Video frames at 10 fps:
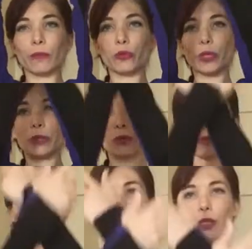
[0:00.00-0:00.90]
Trying to go
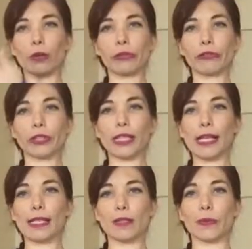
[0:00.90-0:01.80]
slower for the
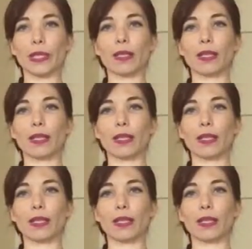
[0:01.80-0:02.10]
last one.